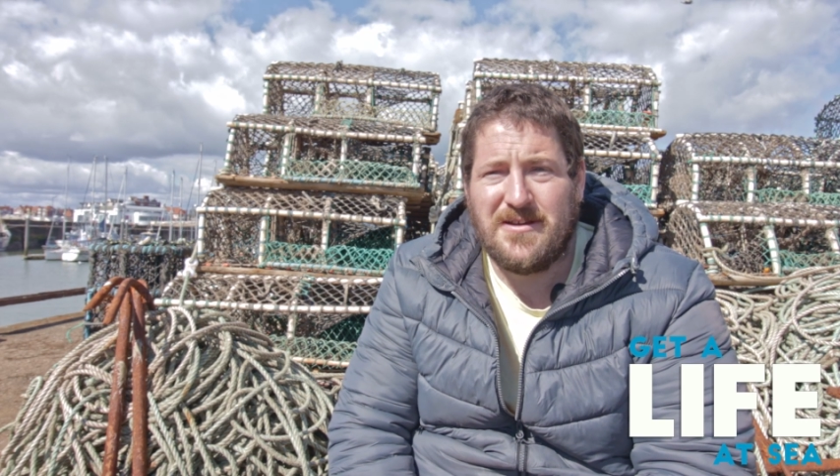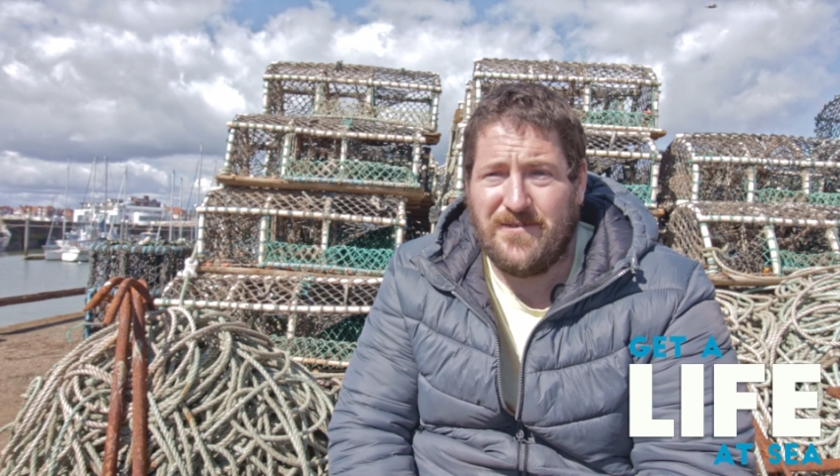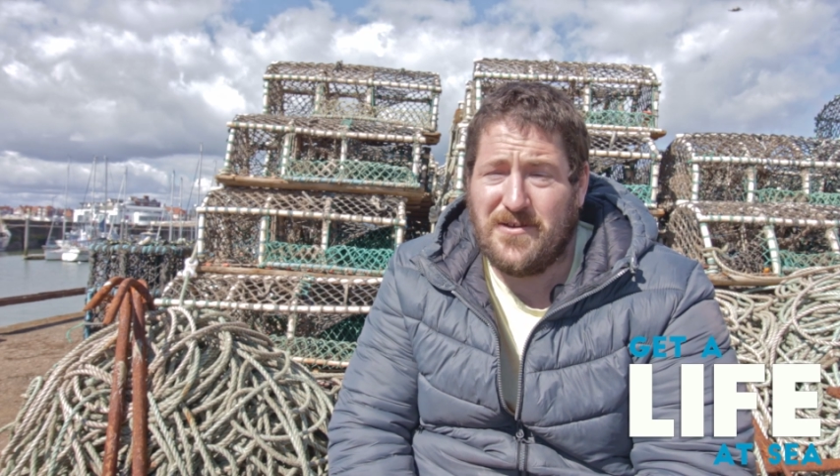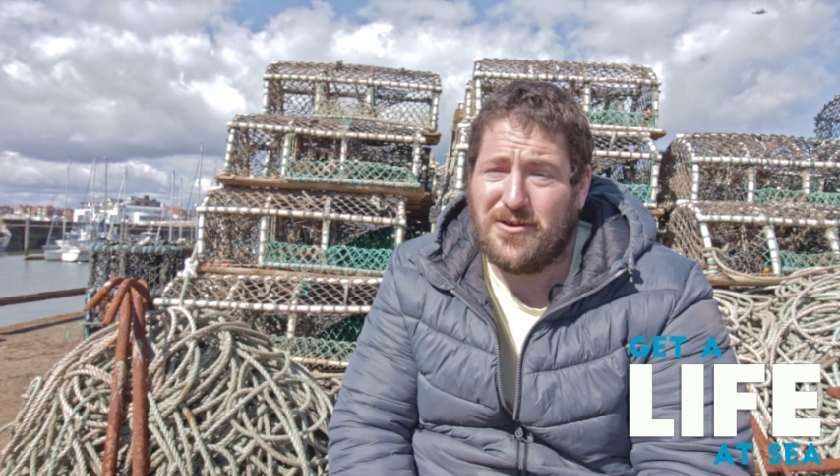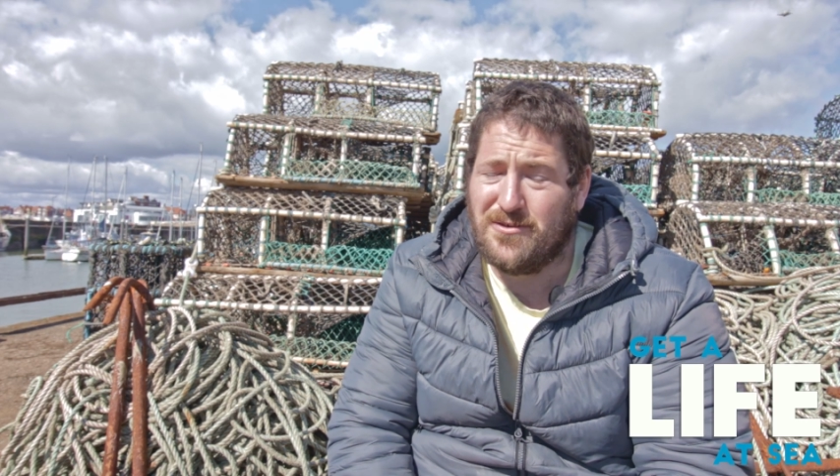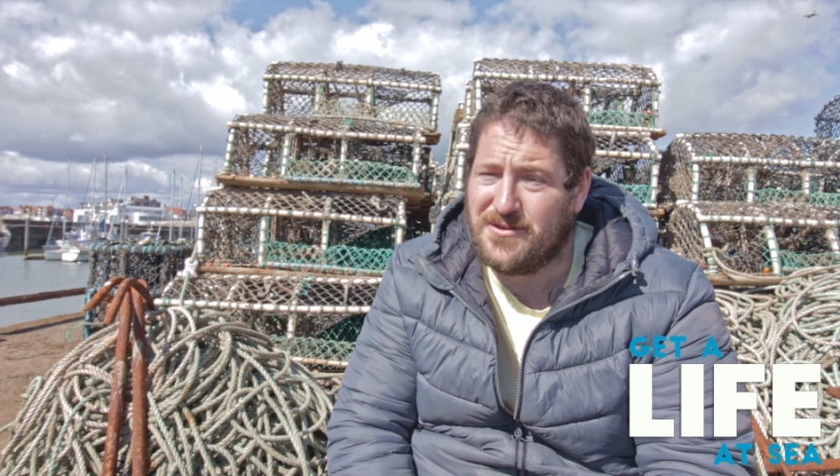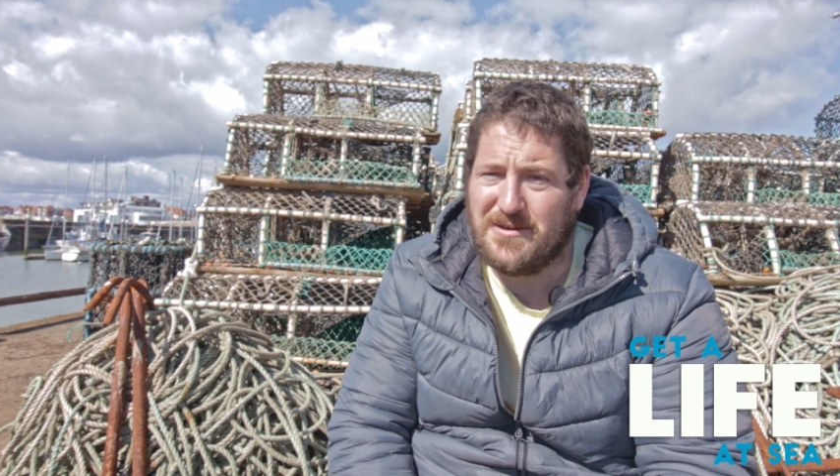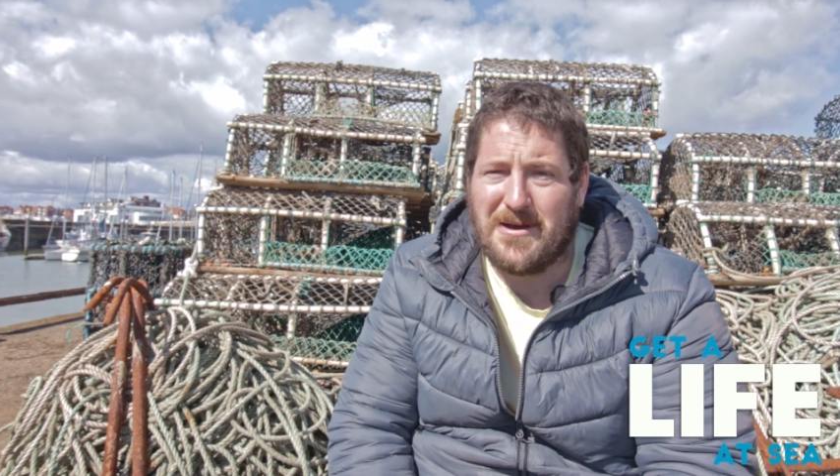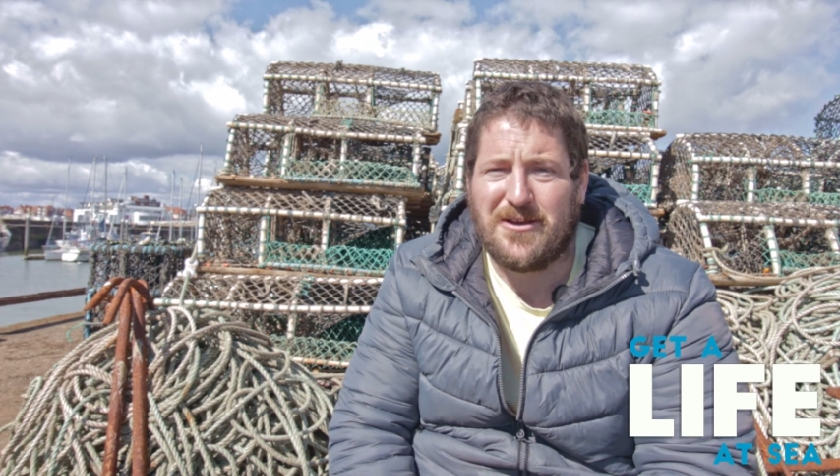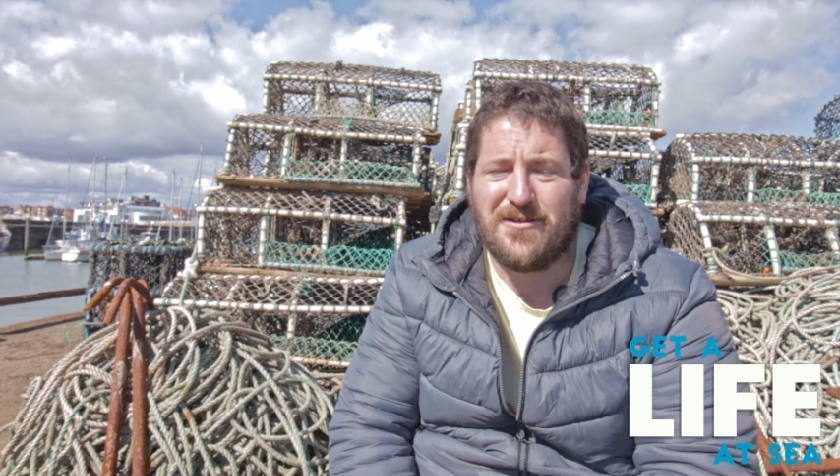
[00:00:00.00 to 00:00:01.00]
If you're good,
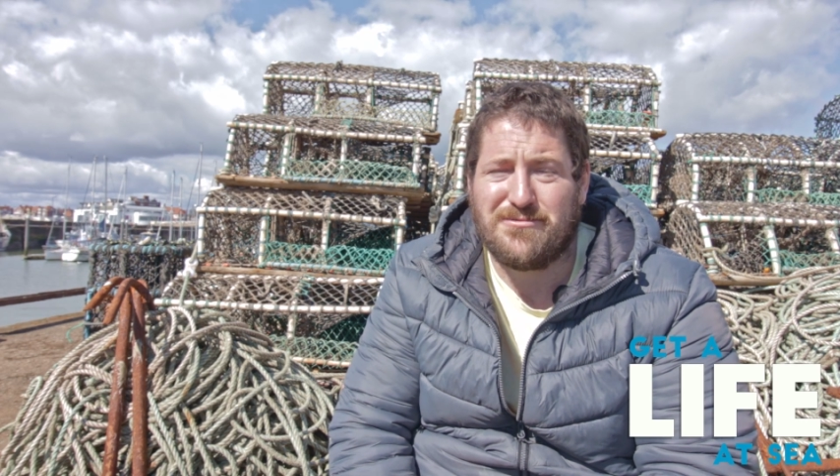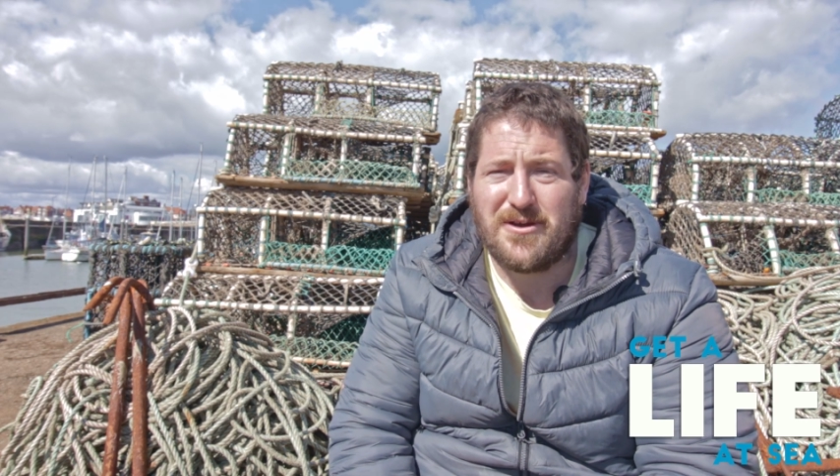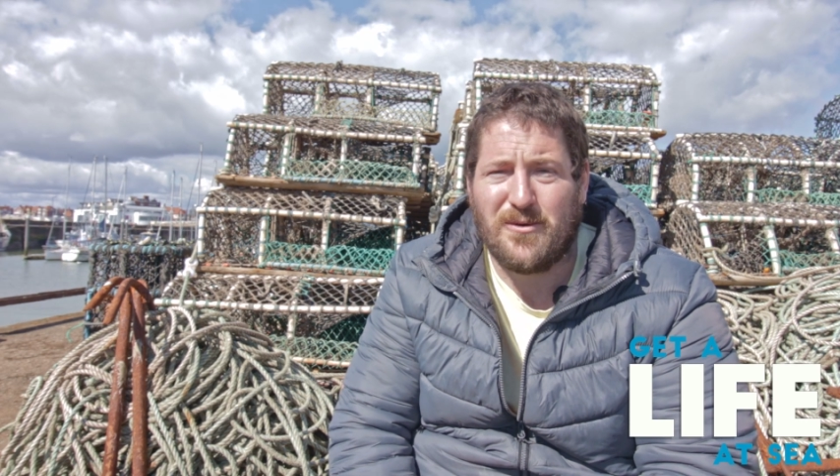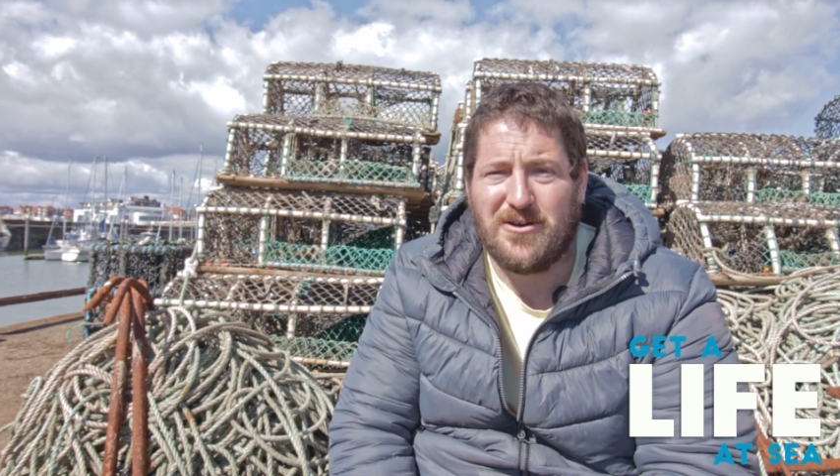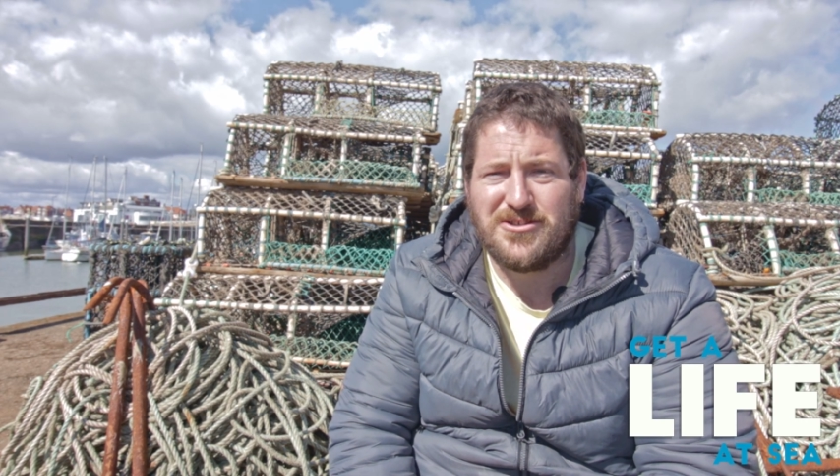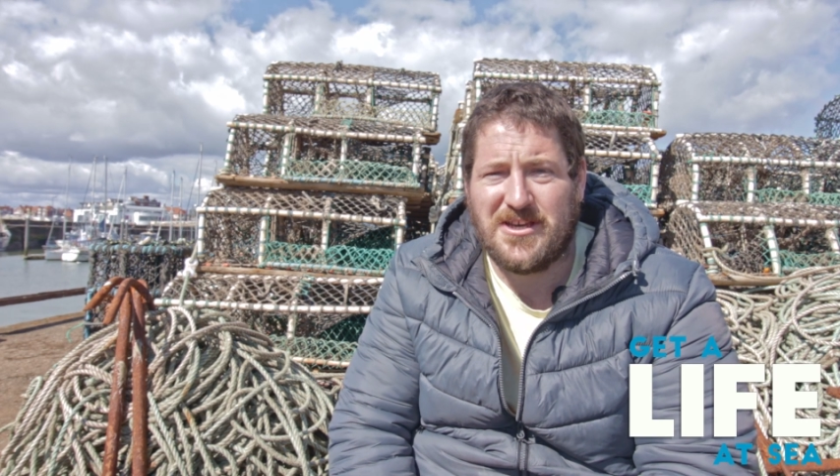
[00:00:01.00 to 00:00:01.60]
you might go 3/4